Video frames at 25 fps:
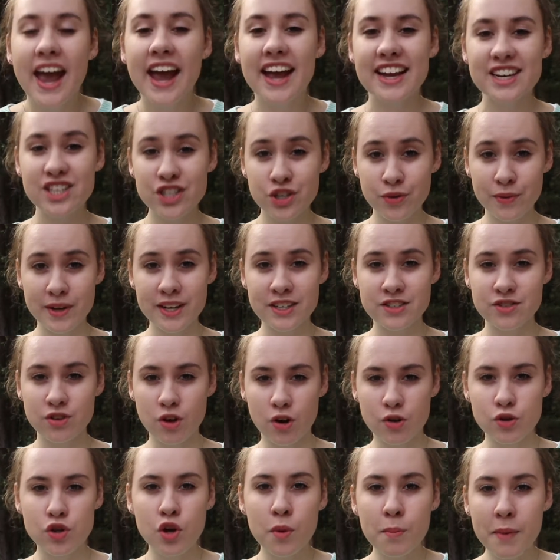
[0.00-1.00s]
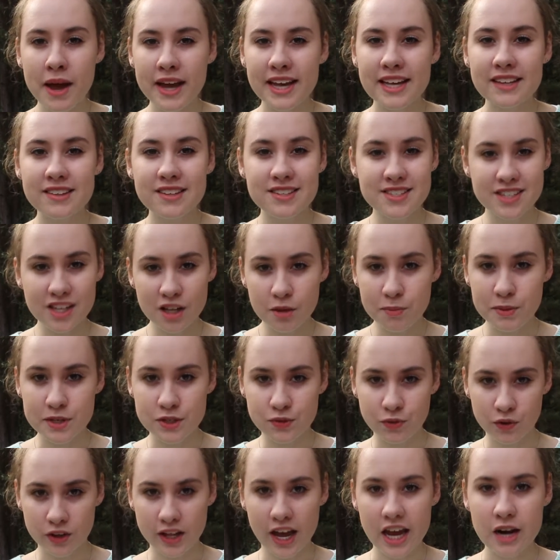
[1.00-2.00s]
In doing so, you're making the syllabus
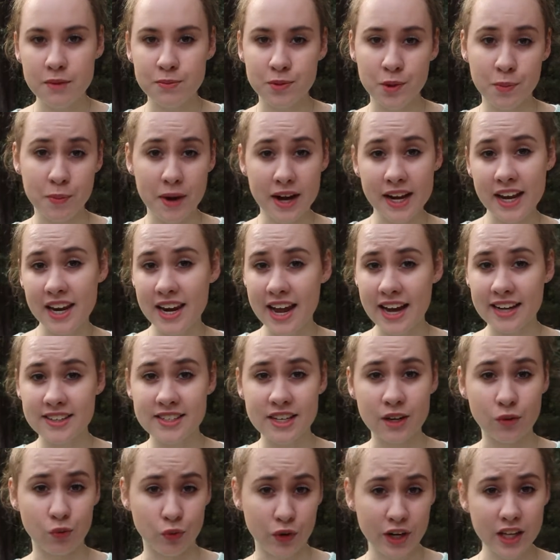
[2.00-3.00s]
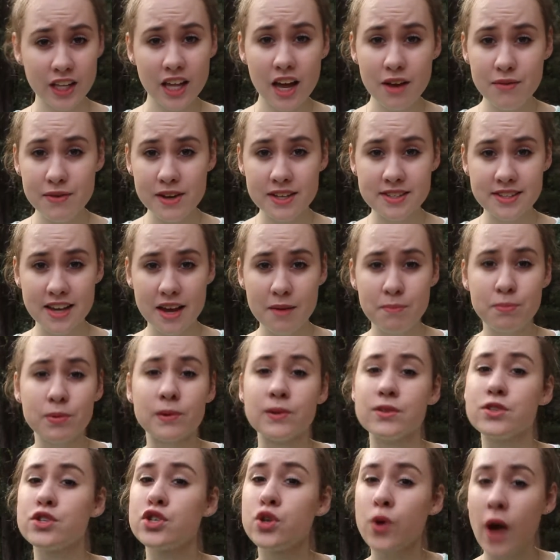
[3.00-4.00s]
relatable by connecting real-life
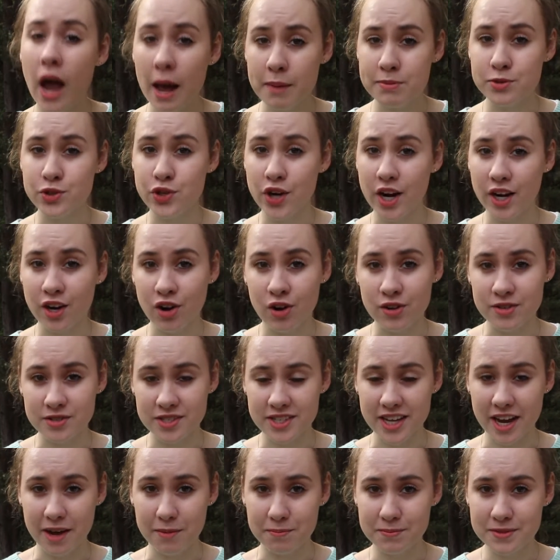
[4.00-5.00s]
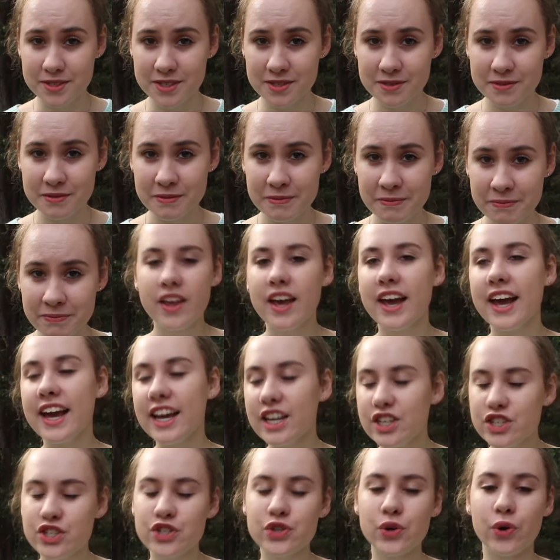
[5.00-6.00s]
examples to abstract concepts.
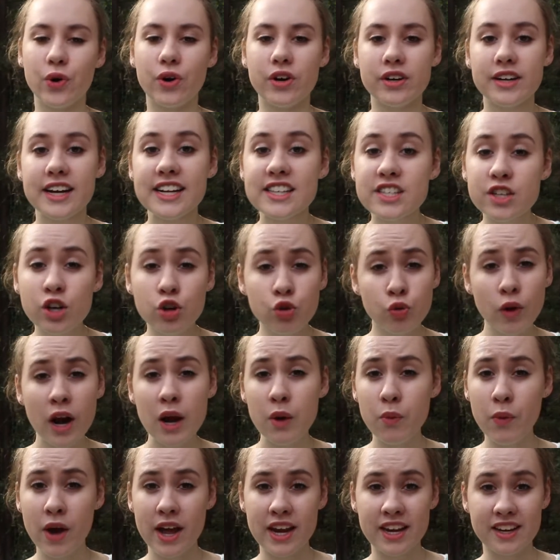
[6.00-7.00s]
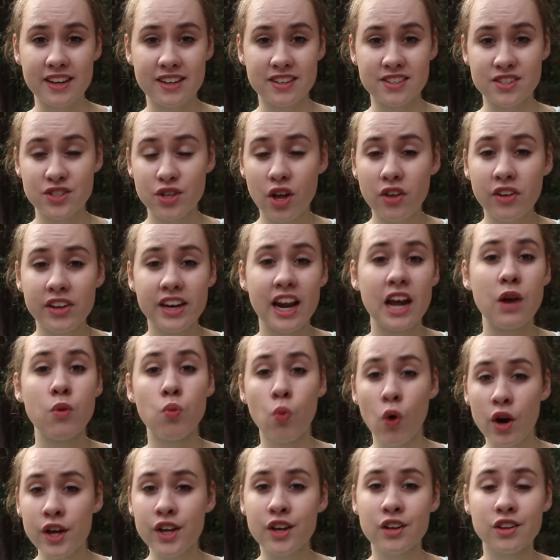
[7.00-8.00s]
In short, it's a great way to consolidate
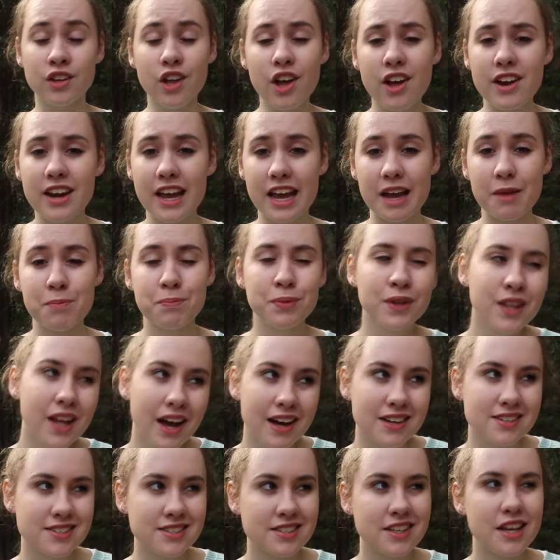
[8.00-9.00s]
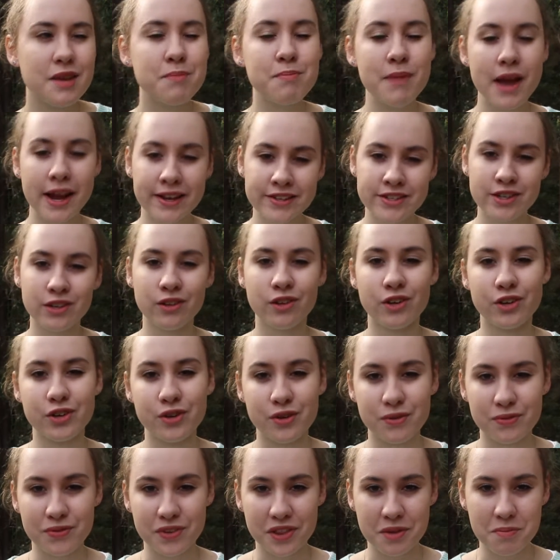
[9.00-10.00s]
what you're learning, plus it makes you look
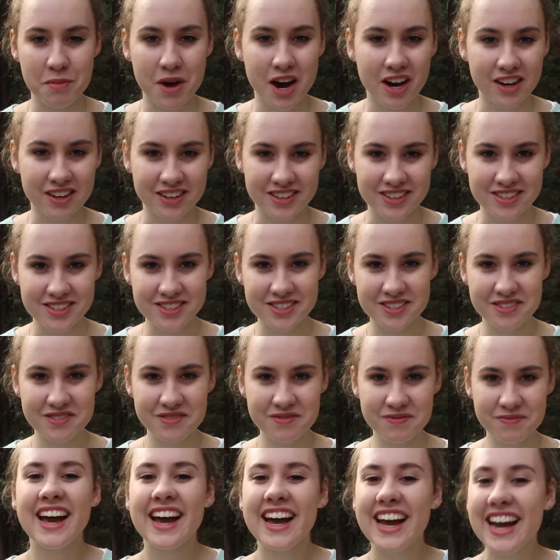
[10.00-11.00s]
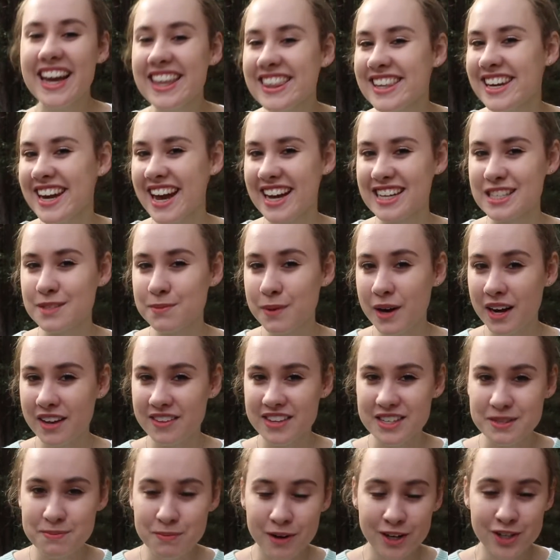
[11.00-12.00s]
good for the markers. In the next part of
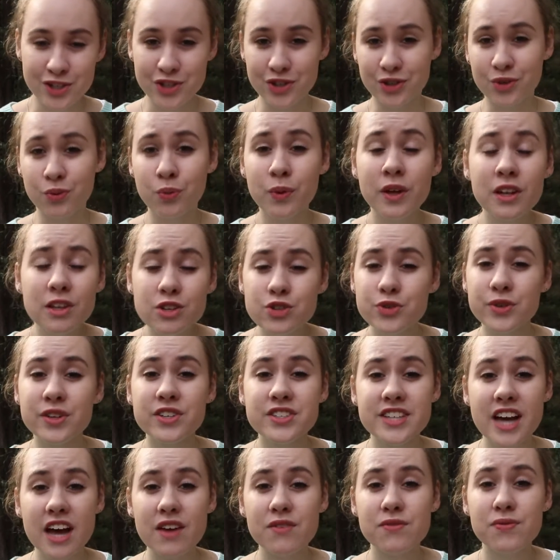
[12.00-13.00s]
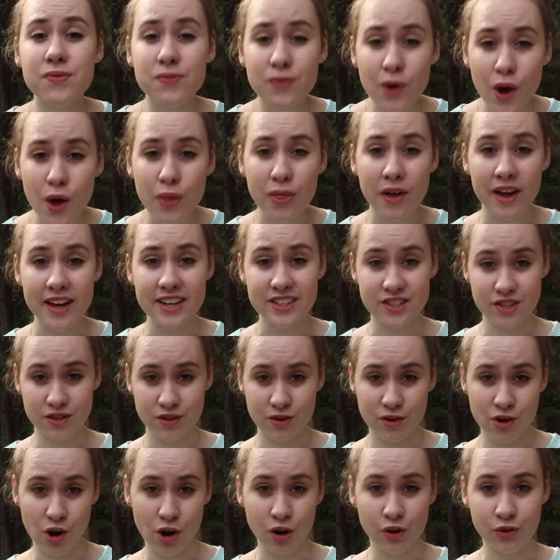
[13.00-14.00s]
this module, we'll drill down further into the
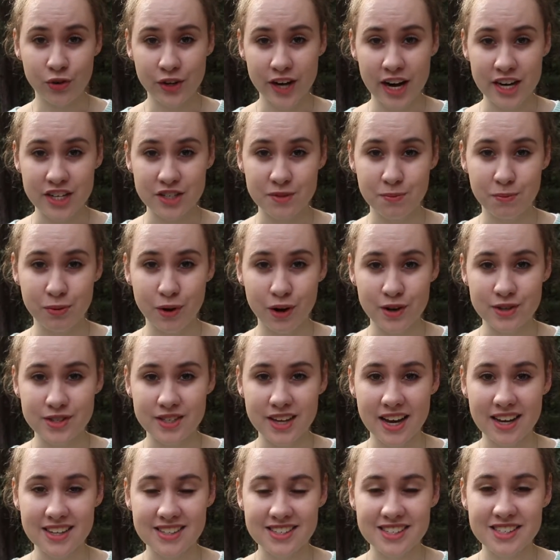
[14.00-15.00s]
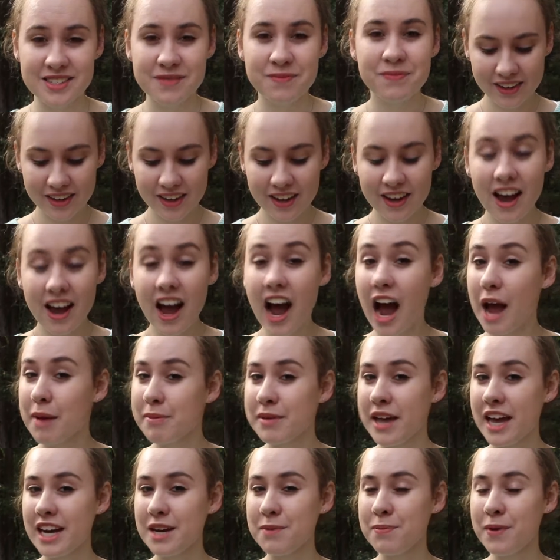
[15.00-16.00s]
note creation process. I'm
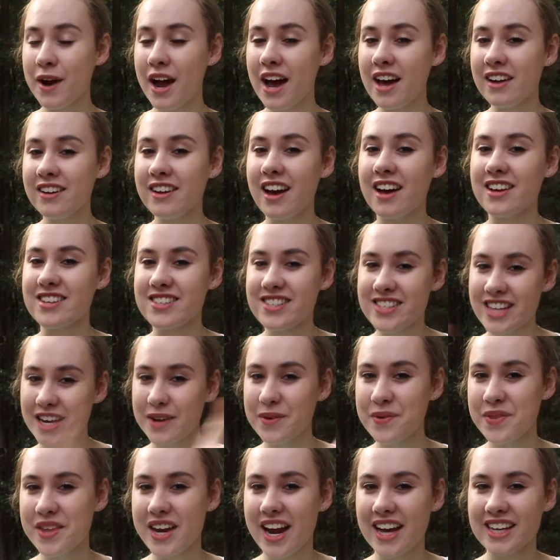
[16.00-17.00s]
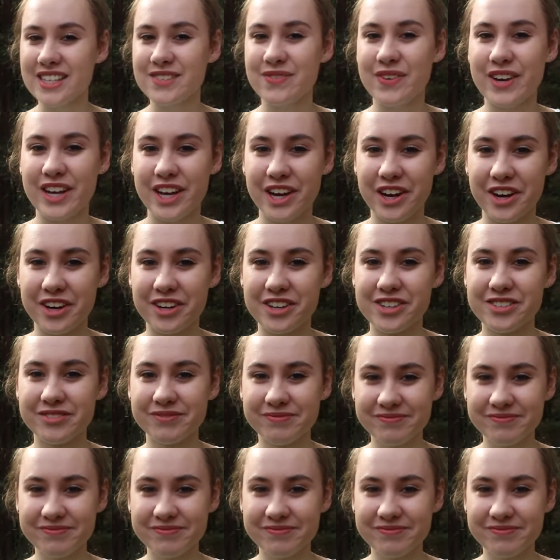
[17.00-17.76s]
Katie Brown, I'll see you in the next video.